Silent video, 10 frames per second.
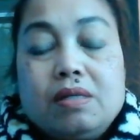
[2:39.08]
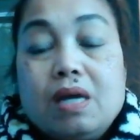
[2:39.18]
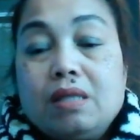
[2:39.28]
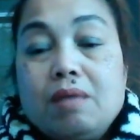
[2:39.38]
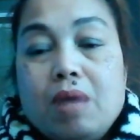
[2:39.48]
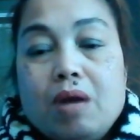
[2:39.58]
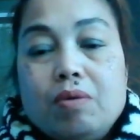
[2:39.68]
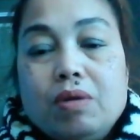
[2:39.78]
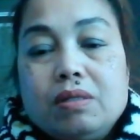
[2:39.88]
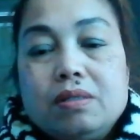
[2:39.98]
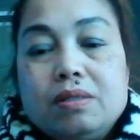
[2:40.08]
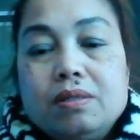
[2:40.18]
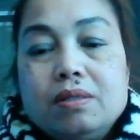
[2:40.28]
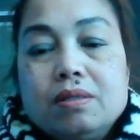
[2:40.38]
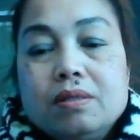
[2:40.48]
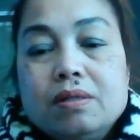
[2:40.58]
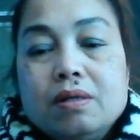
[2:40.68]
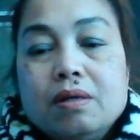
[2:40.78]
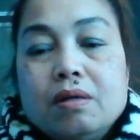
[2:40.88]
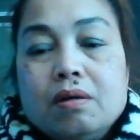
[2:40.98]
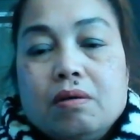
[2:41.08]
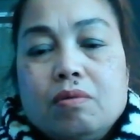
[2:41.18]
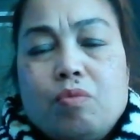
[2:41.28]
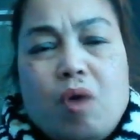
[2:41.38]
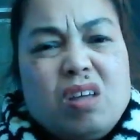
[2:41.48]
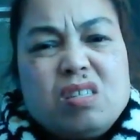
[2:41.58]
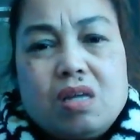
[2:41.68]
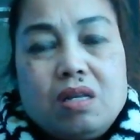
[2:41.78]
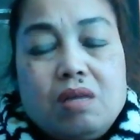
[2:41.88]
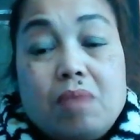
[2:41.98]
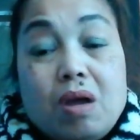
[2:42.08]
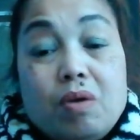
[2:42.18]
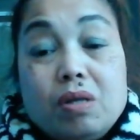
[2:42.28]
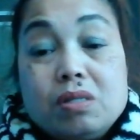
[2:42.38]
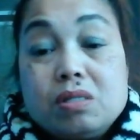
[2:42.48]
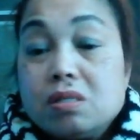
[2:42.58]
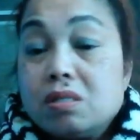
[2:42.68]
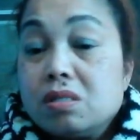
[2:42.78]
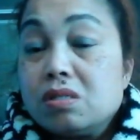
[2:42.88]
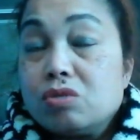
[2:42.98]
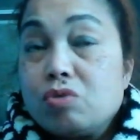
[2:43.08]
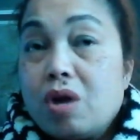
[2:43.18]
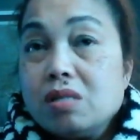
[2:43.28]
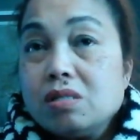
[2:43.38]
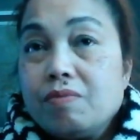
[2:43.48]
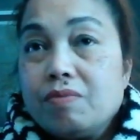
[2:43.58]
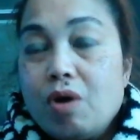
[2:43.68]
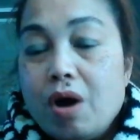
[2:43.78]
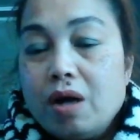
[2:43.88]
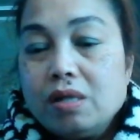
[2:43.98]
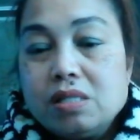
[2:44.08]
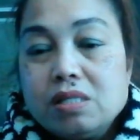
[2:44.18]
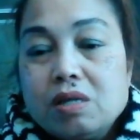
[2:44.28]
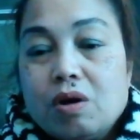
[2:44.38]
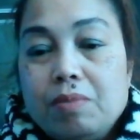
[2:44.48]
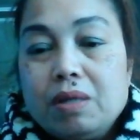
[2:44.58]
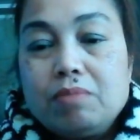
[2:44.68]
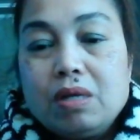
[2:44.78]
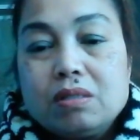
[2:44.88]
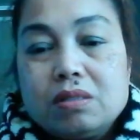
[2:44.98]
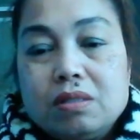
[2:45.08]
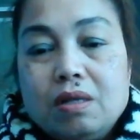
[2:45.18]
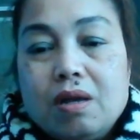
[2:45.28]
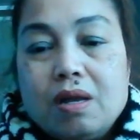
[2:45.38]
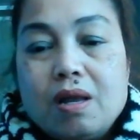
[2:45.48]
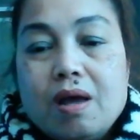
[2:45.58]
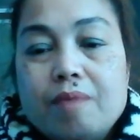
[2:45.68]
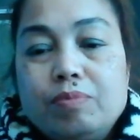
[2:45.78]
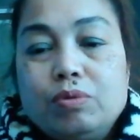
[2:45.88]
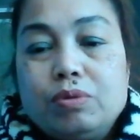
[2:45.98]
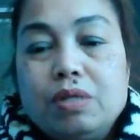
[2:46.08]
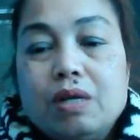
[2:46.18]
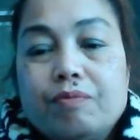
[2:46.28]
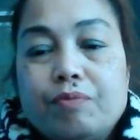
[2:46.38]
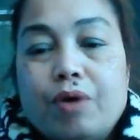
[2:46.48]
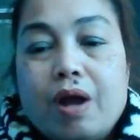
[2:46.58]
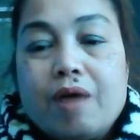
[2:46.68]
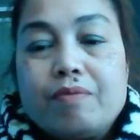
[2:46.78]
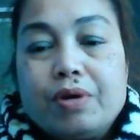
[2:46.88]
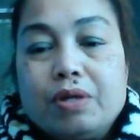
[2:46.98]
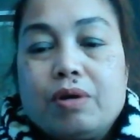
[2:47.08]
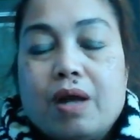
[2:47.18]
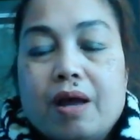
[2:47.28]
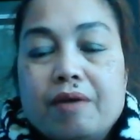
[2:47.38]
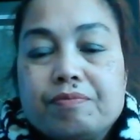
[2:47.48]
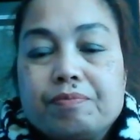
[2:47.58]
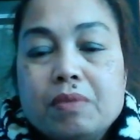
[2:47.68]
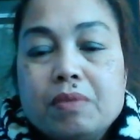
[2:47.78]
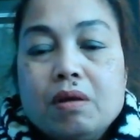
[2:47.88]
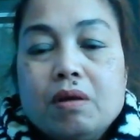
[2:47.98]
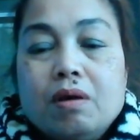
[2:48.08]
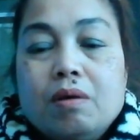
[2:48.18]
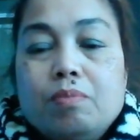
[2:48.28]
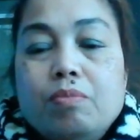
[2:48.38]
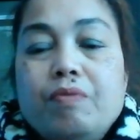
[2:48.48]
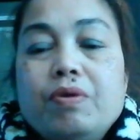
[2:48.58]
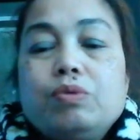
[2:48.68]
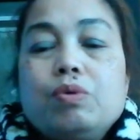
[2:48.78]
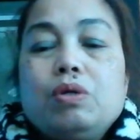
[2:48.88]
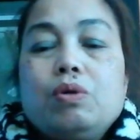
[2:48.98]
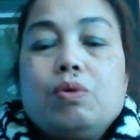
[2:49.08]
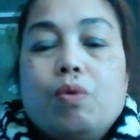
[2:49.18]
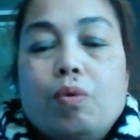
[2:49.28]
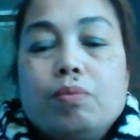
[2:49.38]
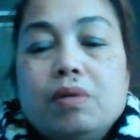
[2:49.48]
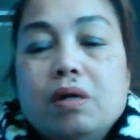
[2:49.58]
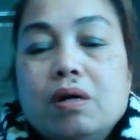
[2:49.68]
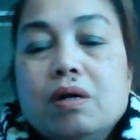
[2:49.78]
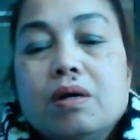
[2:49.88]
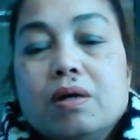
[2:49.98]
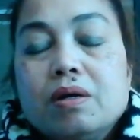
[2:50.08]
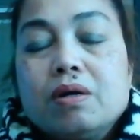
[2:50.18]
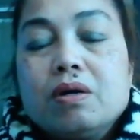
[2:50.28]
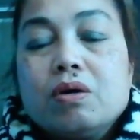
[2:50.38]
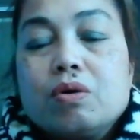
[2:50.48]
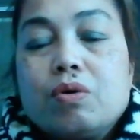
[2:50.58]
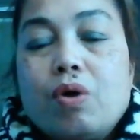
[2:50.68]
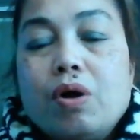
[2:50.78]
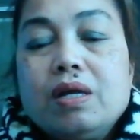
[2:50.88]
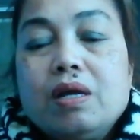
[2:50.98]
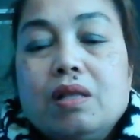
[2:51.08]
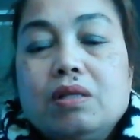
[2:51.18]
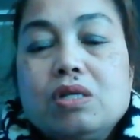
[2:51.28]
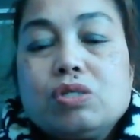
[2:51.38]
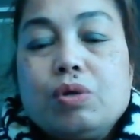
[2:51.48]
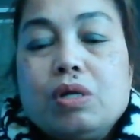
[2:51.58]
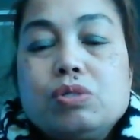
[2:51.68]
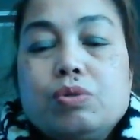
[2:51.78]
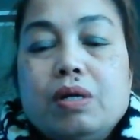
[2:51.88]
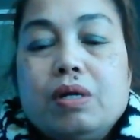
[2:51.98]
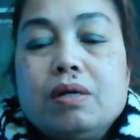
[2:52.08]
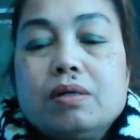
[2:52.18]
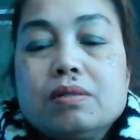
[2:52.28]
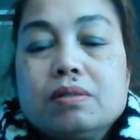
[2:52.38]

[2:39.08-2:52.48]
getting married. Why is getting married stress? Of course, it's a commitment you're gonna have to deal forever in your life. Moving to a new home, chronic illness or injury,